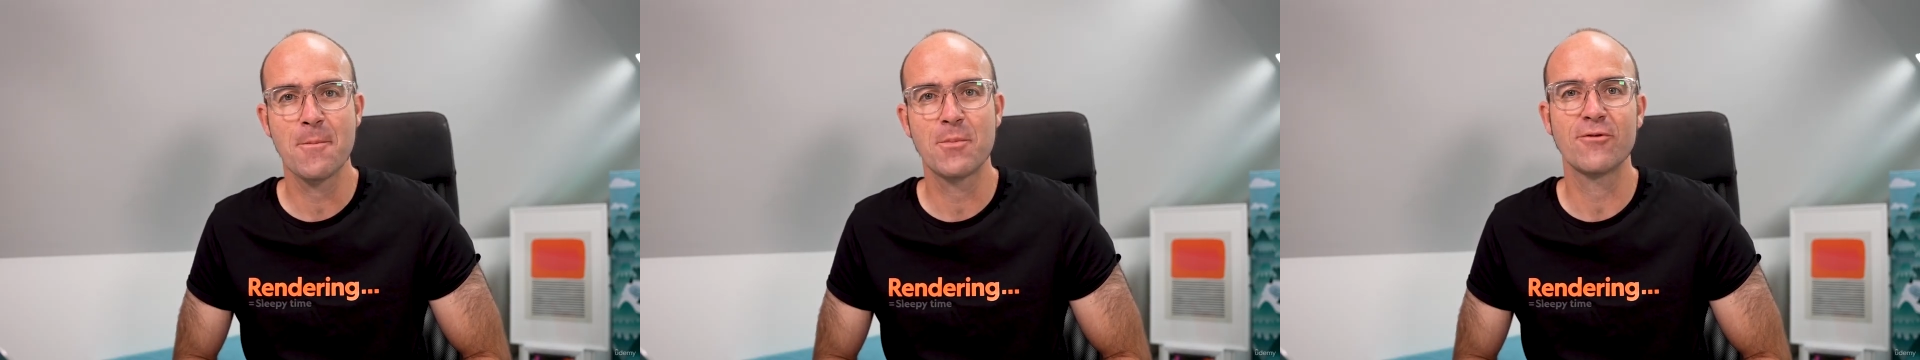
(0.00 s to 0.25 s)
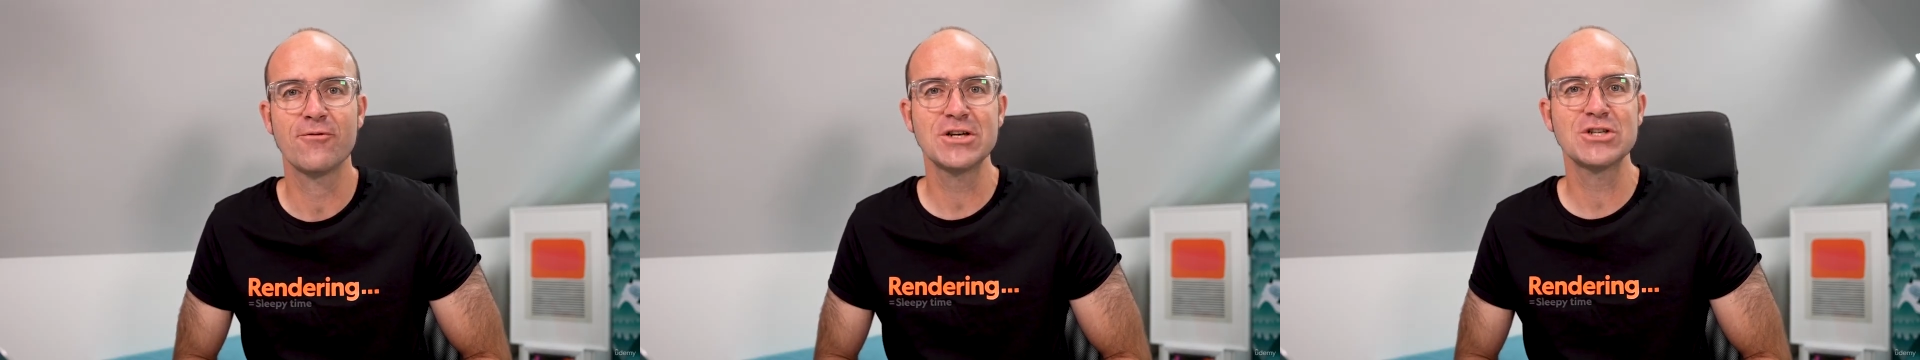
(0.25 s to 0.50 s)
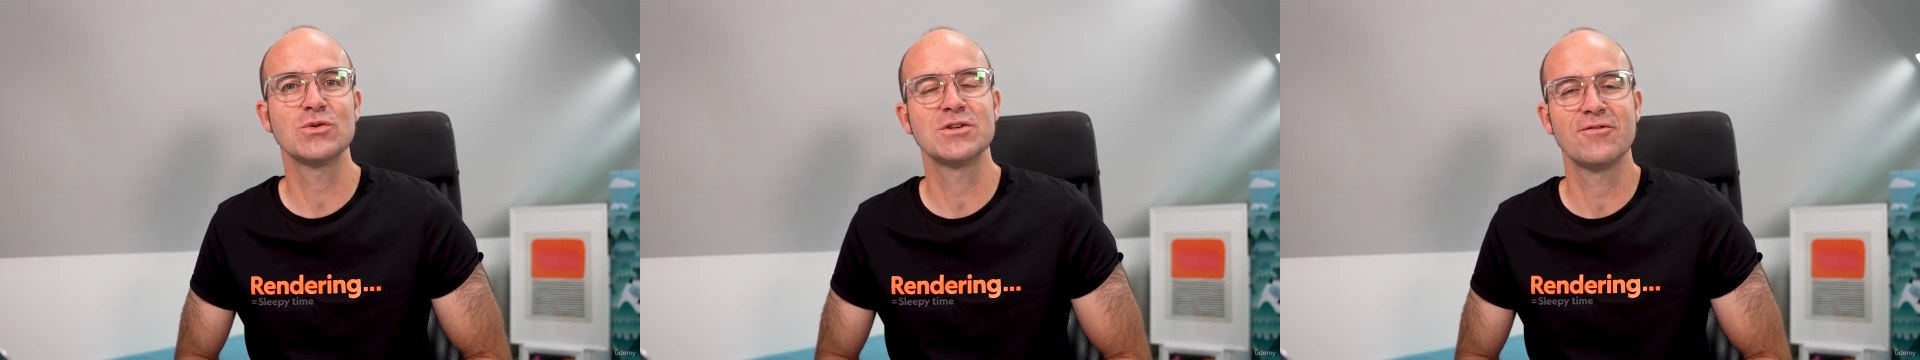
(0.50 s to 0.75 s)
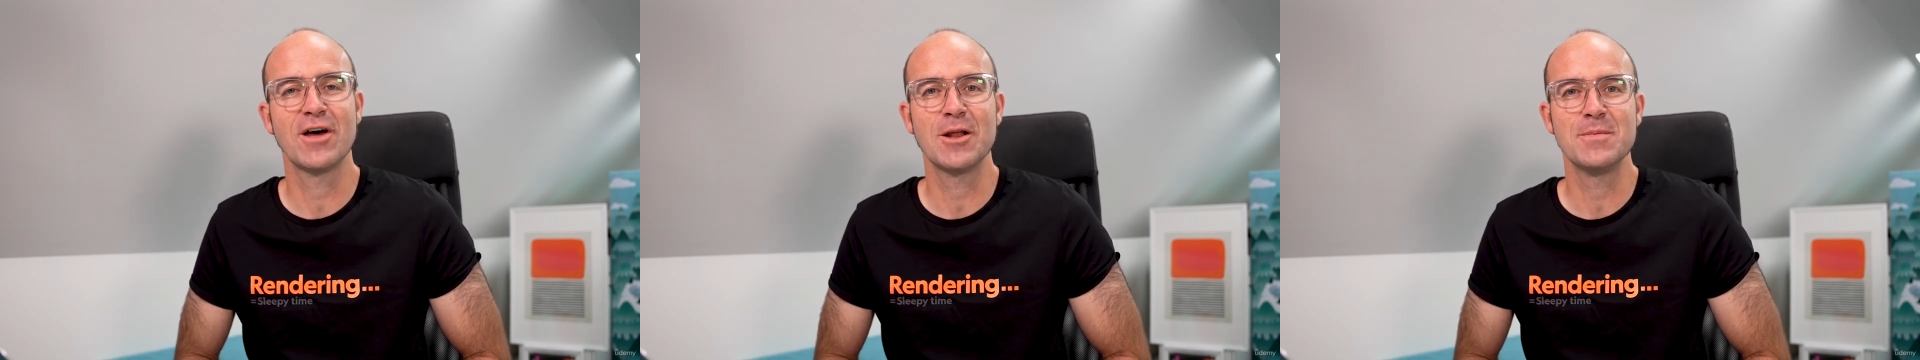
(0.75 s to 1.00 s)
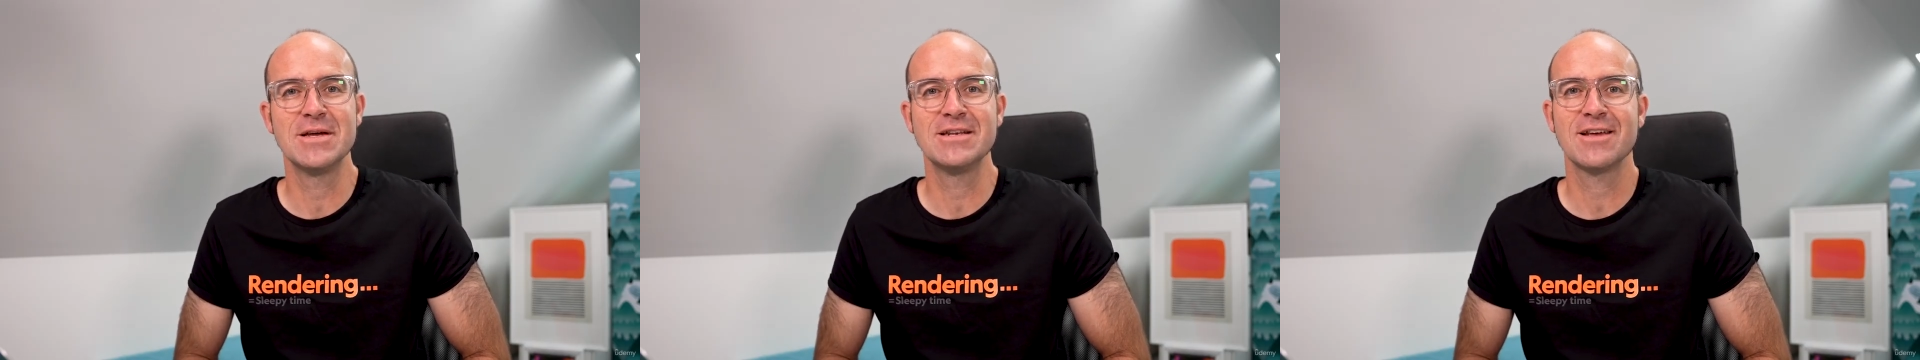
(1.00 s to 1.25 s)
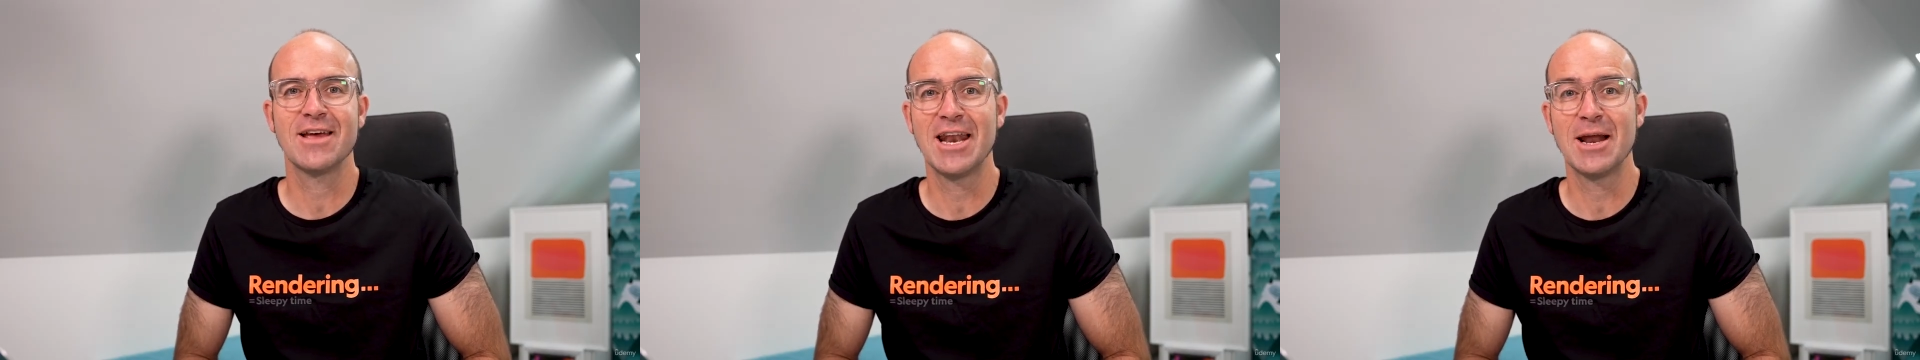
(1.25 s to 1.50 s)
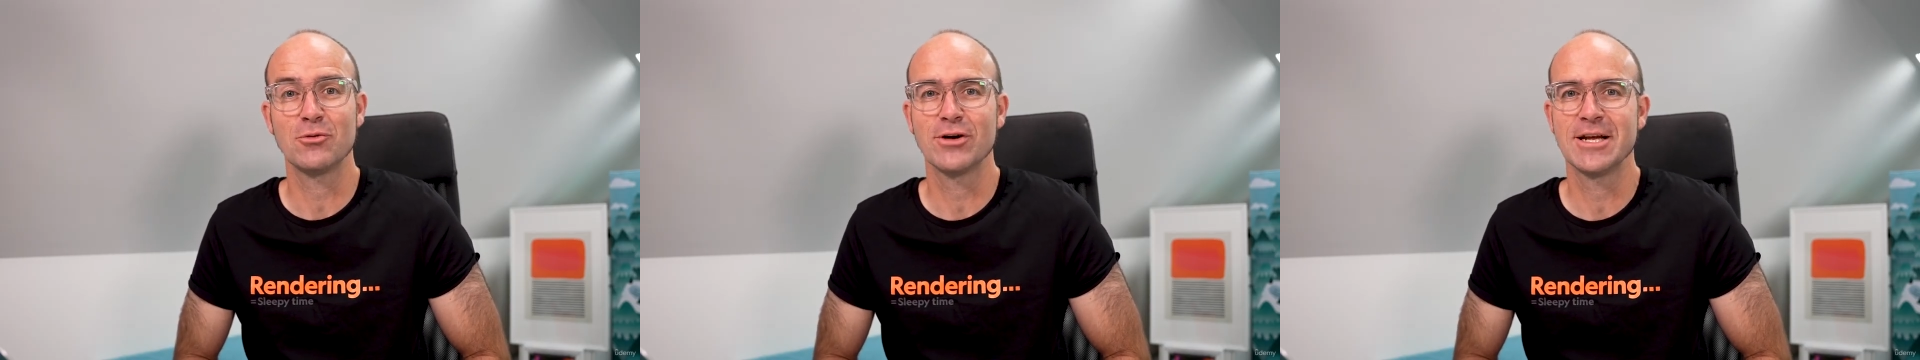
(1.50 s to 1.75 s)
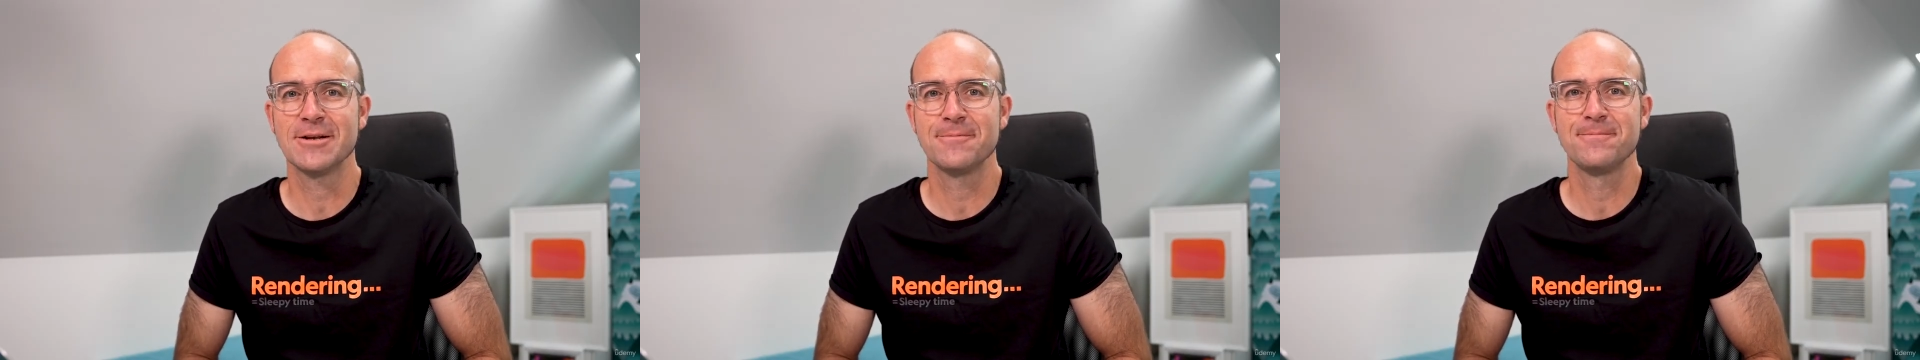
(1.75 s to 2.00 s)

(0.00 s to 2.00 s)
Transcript: professional development and upgrade.